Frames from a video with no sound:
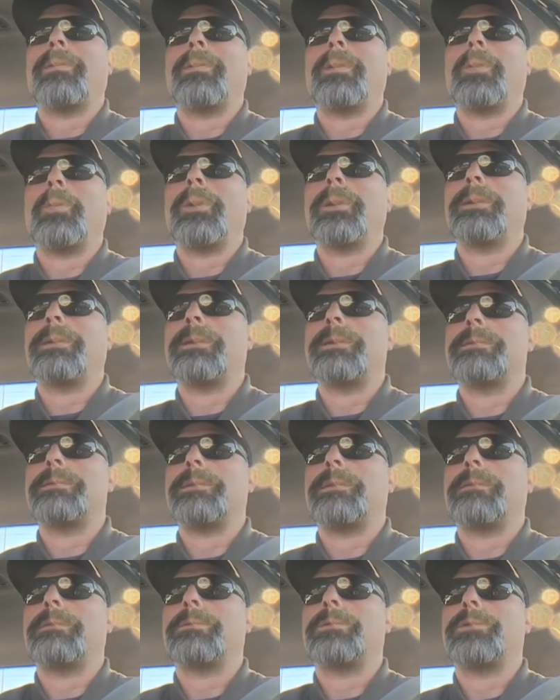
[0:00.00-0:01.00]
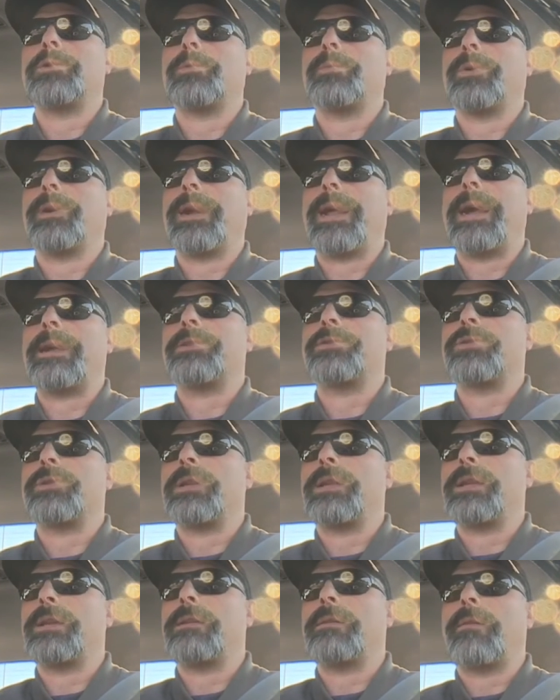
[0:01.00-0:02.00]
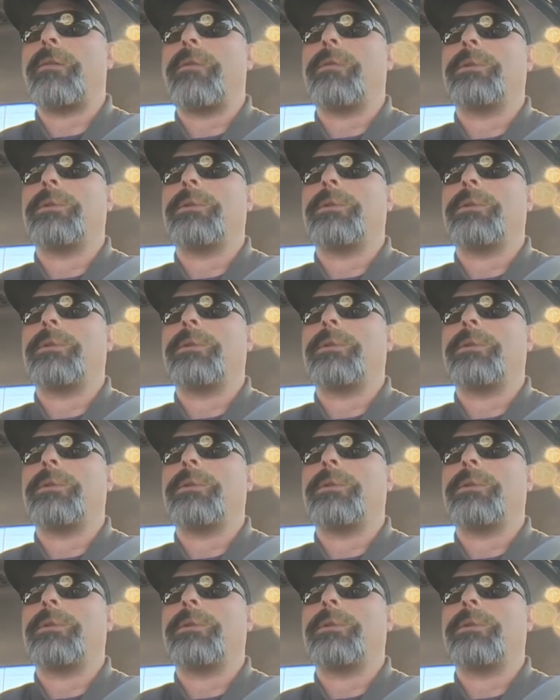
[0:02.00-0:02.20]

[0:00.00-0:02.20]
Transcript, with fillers: the Lord does it supernaturally,